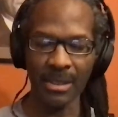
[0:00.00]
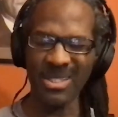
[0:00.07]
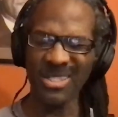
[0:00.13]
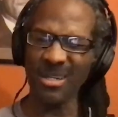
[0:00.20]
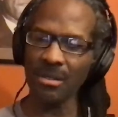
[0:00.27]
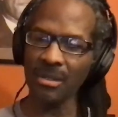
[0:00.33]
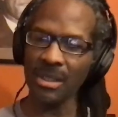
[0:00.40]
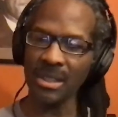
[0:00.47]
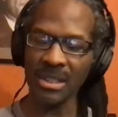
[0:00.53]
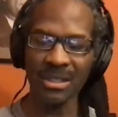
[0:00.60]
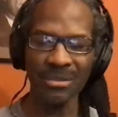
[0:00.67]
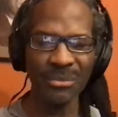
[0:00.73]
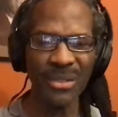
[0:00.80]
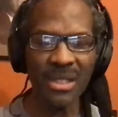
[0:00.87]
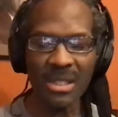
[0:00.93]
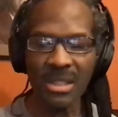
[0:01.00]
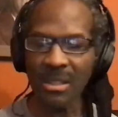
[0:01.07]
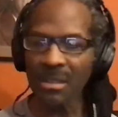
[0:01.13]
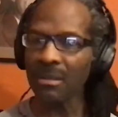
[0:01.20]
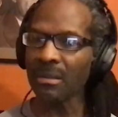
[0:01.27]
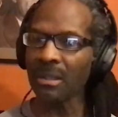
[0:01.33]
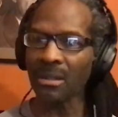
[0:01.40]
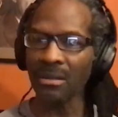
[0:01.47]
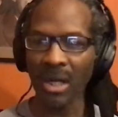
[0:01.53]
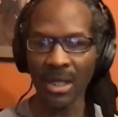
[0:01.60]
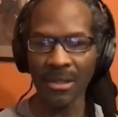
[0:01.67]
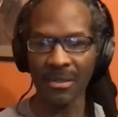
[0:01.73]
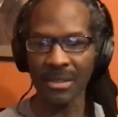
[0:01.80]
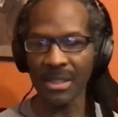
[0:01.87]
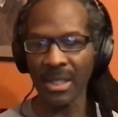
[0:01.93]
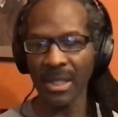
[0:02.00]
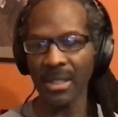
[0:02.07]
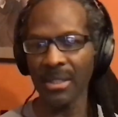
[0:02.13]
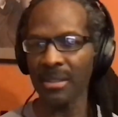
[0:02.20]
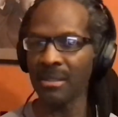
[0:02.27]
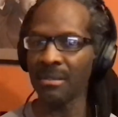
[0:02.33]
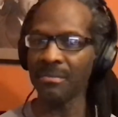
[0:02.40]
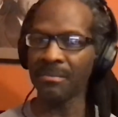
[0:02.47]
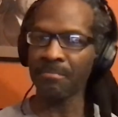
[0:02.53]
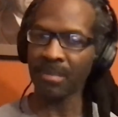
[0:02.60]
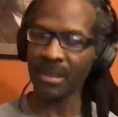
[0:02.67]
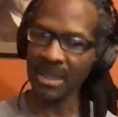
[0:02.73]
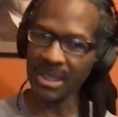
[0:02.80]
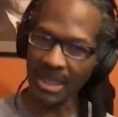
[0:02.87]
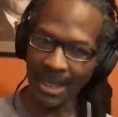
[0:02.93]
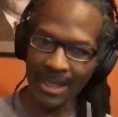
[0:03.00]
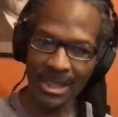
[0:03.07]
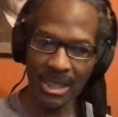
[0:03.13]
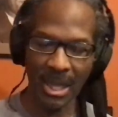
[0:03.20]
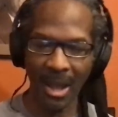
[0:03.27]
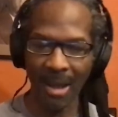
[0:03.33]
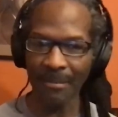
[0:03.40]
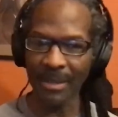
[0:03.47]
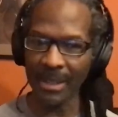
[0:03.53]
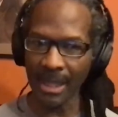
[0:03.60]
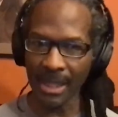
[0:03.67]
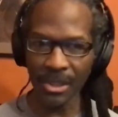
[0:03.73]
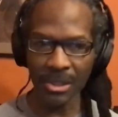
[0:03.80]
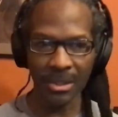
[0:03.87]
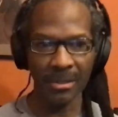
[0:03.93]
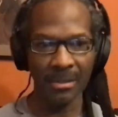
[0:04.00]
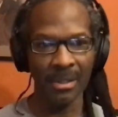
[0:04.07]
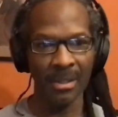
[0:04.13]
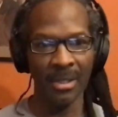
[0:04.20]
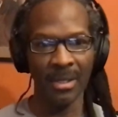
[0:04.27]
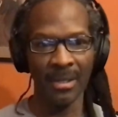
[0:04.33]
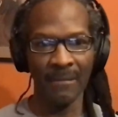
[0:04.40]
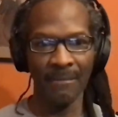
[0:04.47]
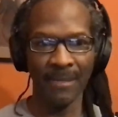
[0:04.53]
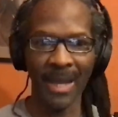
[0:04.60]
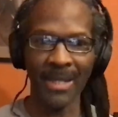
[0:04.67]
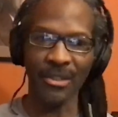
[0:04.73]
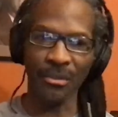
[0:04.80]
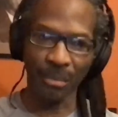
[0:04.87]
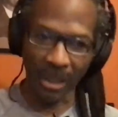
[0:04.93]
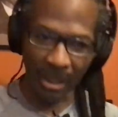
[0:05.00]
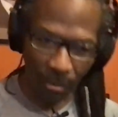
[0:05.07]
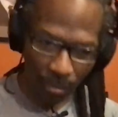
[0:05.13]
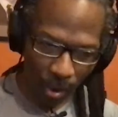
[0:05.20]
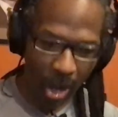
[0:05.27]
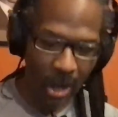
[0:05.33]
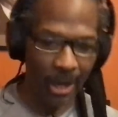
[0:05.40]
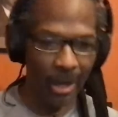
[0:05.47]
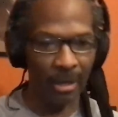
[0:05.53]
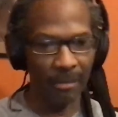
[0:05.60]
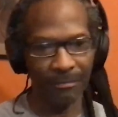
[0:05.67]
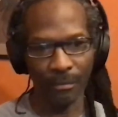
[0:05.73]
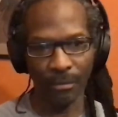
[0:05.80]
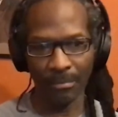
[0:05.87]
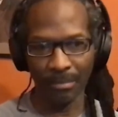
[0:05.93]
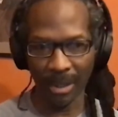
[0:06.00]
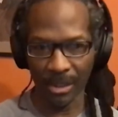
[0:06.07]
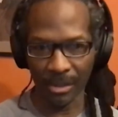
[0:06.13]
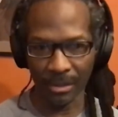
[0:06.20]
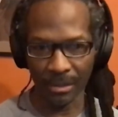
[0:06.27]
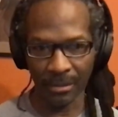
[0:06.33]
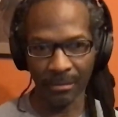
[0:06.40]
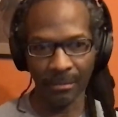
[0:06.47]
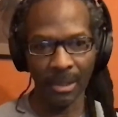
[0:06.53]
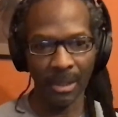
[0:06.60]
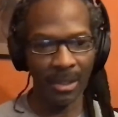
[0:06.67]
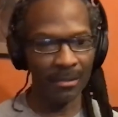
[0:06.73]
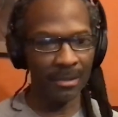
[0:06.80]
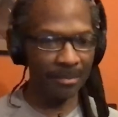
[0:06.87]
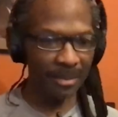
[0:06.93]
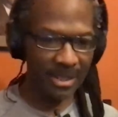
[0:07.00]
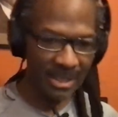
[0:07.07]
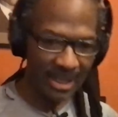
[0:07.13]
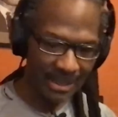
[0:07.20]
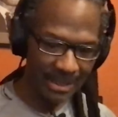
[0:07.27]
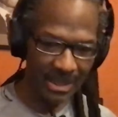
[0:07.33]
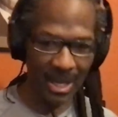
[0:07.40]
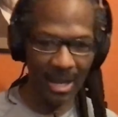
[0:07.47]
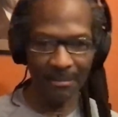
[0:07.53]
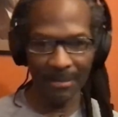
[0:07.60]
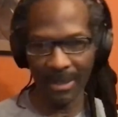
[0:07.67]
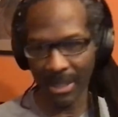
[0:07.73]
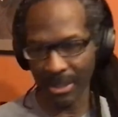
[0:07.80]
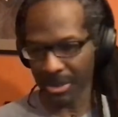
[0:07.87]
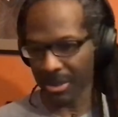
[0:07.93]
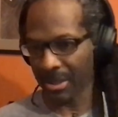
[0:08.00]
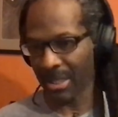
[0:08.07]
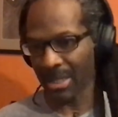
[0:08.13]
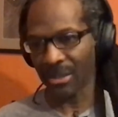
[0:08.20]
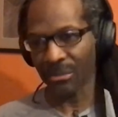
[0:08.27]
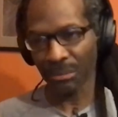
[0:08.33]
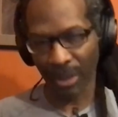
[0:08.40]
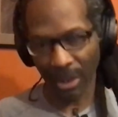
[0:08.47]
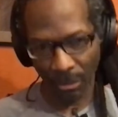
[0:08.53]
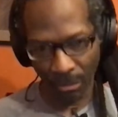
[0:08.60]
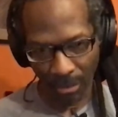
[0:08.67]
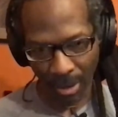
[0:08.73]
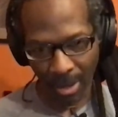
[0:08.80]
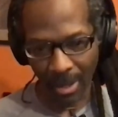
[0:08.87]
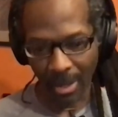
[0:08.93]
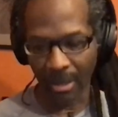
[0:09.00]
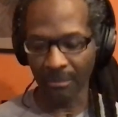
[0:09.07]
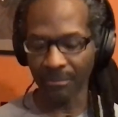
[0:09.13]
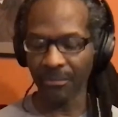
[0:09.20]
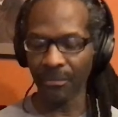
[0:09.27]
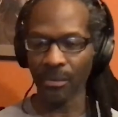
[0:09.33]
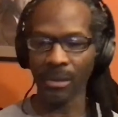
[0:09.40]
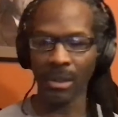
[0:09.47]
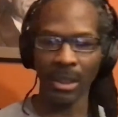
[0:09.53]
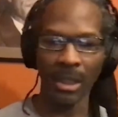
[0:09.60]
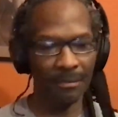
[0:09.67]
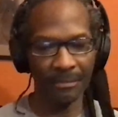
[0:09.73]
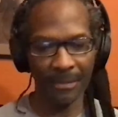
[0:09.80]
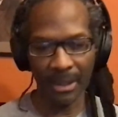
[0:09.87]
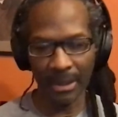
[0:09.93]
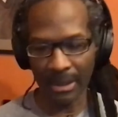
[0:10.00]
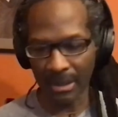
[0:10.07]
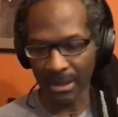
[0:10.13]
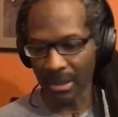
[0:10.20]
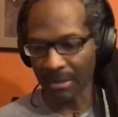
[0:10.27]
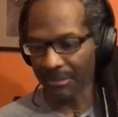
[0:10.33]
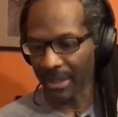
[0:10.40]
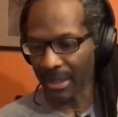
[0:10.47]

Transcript: So we still don't understand the precise combination that's required for pleasure, the precise combination that's required for feelings of